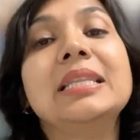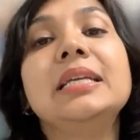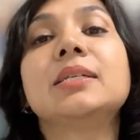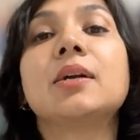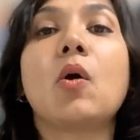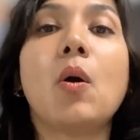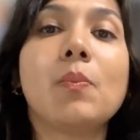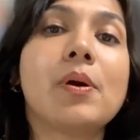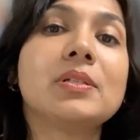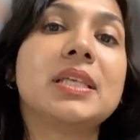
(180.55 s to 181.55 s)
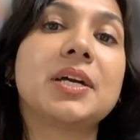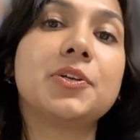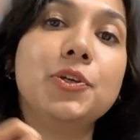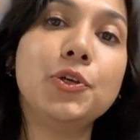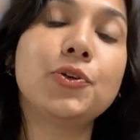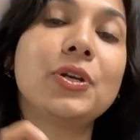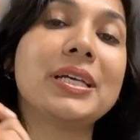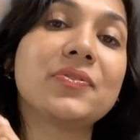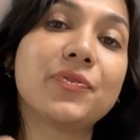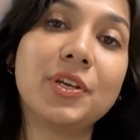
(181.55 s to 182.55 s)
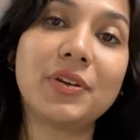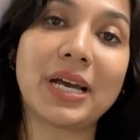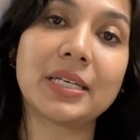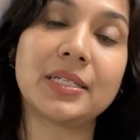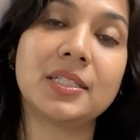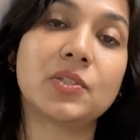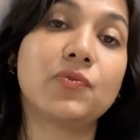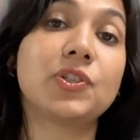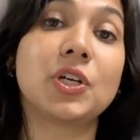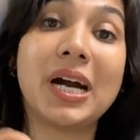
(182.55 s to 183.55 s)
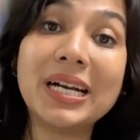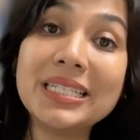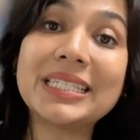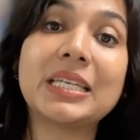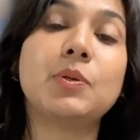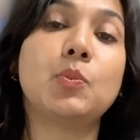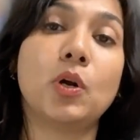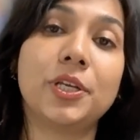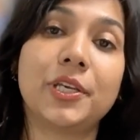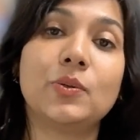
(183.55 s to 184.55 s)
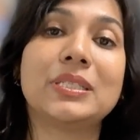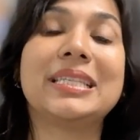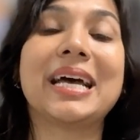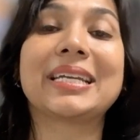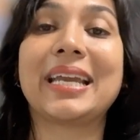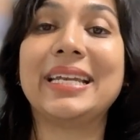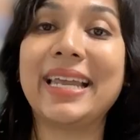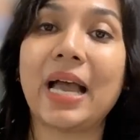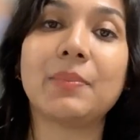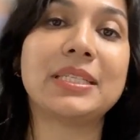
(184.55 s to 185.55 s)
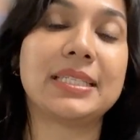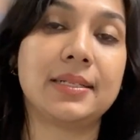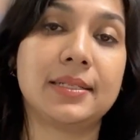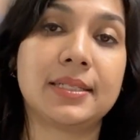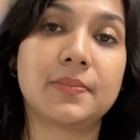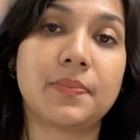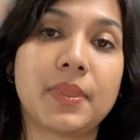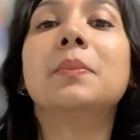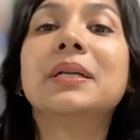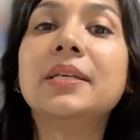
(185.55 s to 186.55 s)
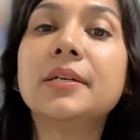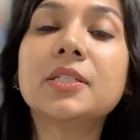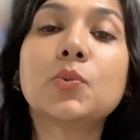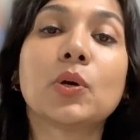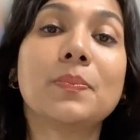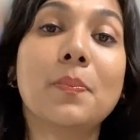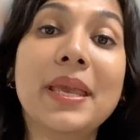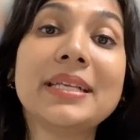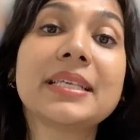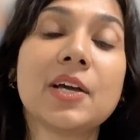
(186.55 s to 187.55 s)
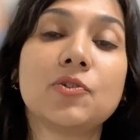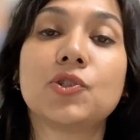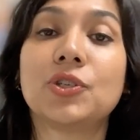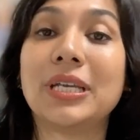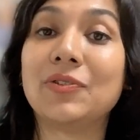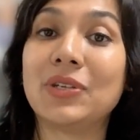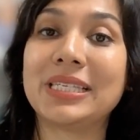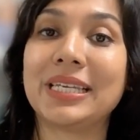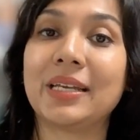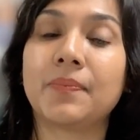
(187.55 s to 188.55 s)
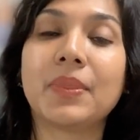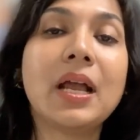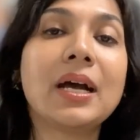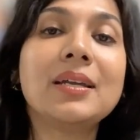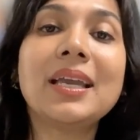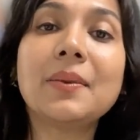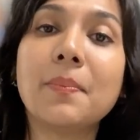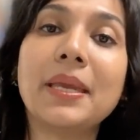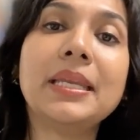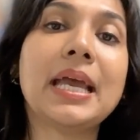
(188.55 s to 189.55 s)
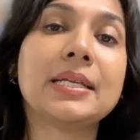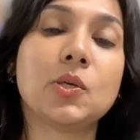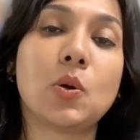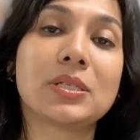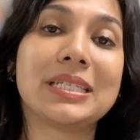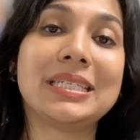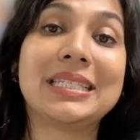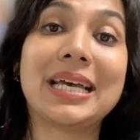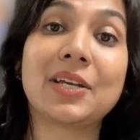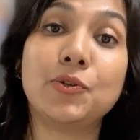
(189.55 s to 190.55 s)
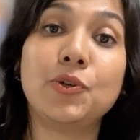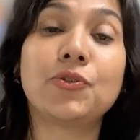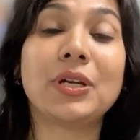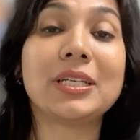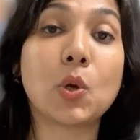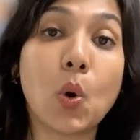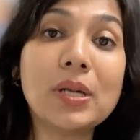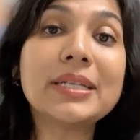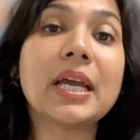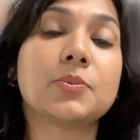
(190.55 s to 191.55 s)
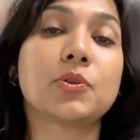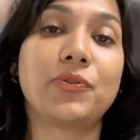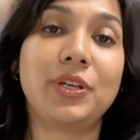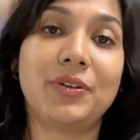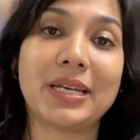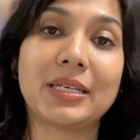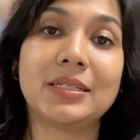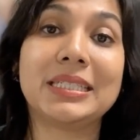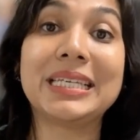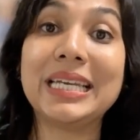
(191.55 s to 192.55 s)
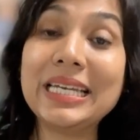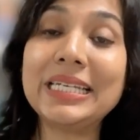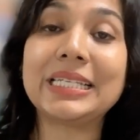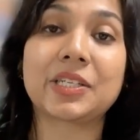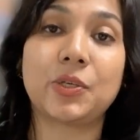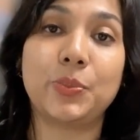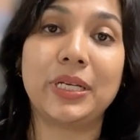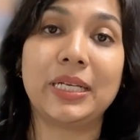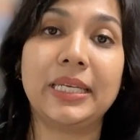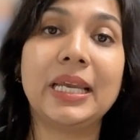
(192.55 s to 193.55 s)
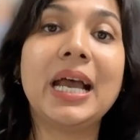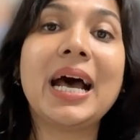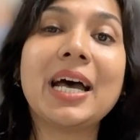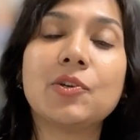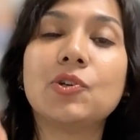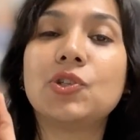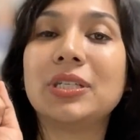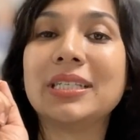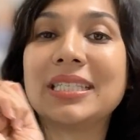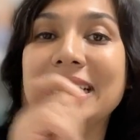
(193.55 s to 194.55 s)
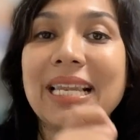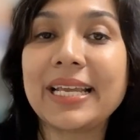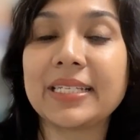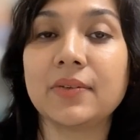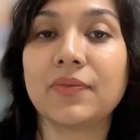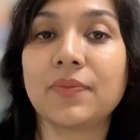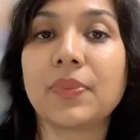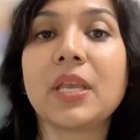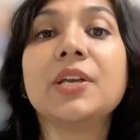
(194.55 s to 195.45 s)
These are compounds that neutralize free radicals, which are unstable molecules that can damage cells. But here's what makes hydrogen interesting. Unlike many antioxidants that neutralize all types of free radicals indiscriminately, hydrogen is selective.